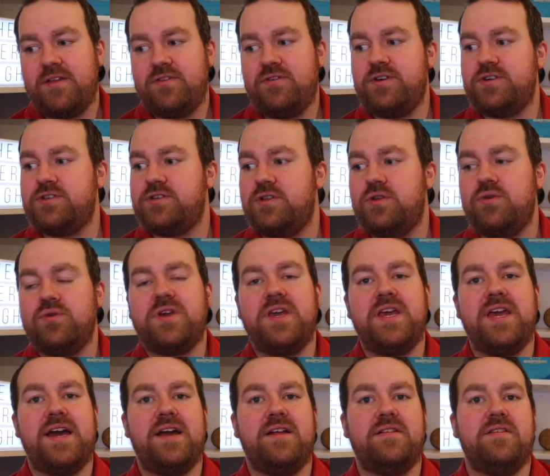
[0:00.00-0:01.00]
just
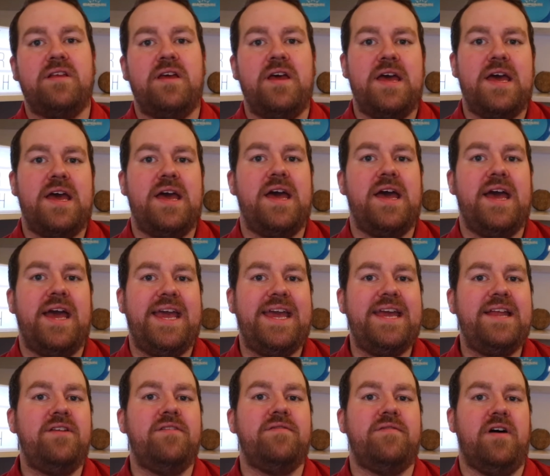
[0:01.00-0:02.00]
looking at
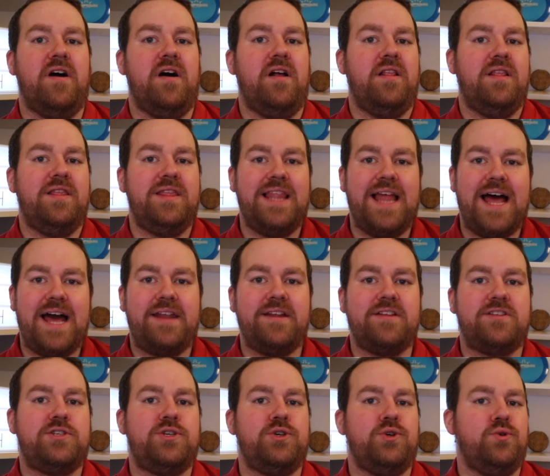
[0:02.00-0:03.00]
Innova,
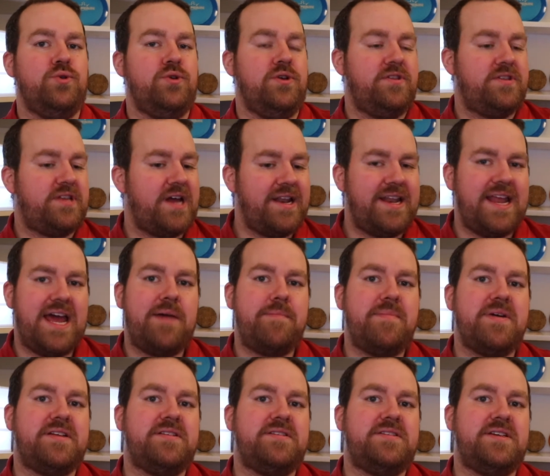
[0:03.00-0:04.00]
Latitude,
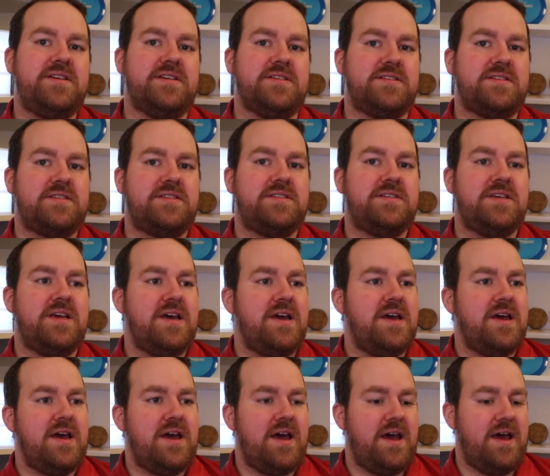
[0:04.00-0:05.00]
Dynamic Discs,
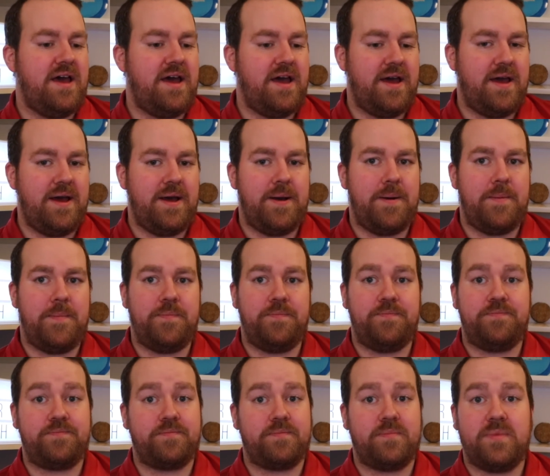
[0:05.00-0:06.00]

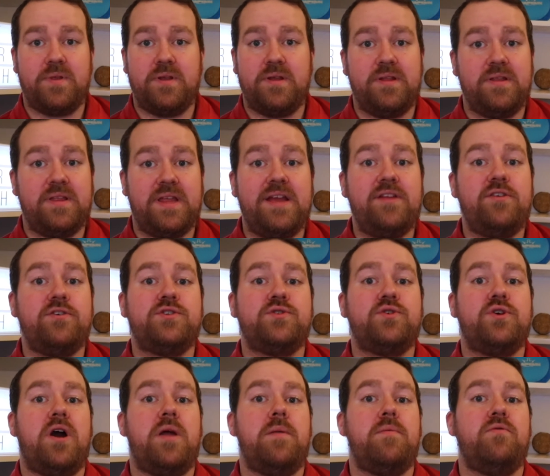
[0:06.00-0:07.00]
they
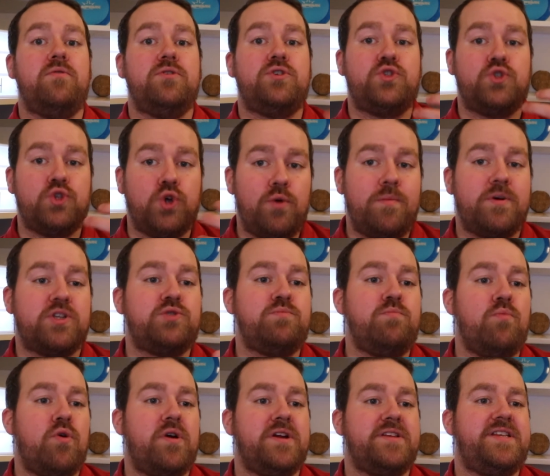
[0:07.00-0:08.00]
just got so much
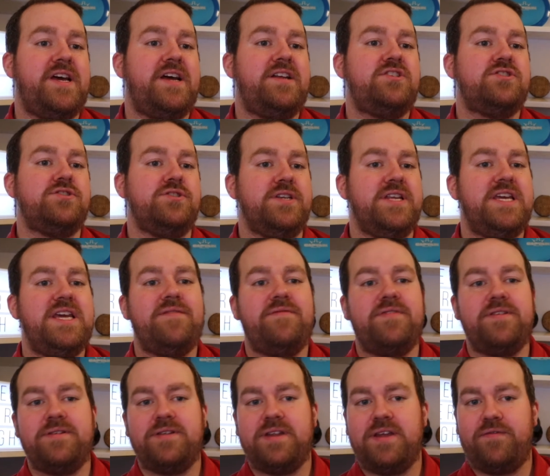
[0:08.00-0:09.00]
more attention.
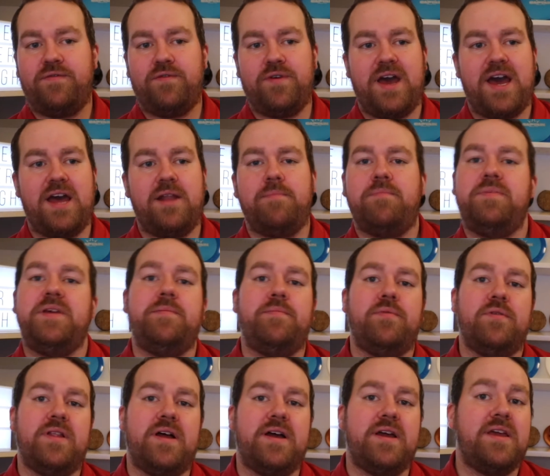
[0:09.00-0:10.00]
Even if you had
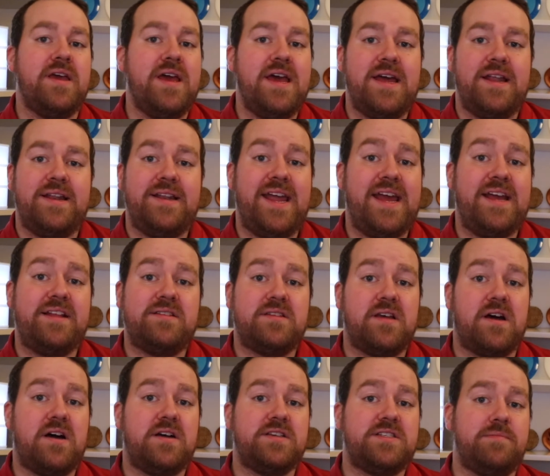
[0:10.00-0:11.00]
people like Nate
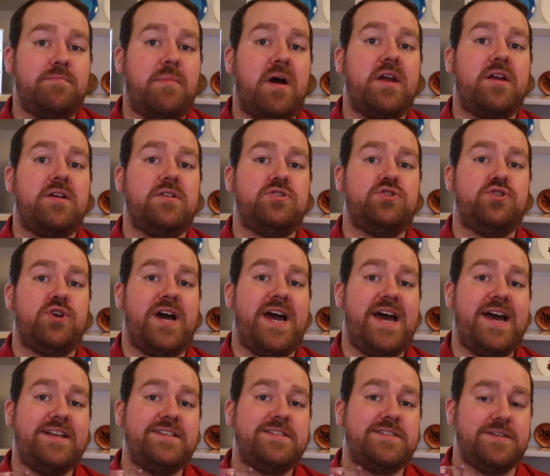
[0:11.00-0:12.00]
Dawes and Michael
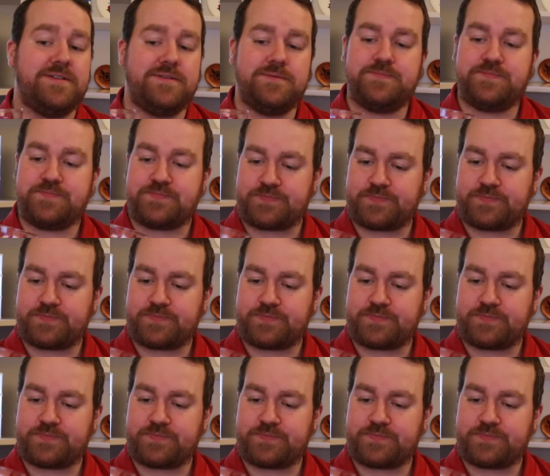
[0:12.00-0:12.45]
Johansson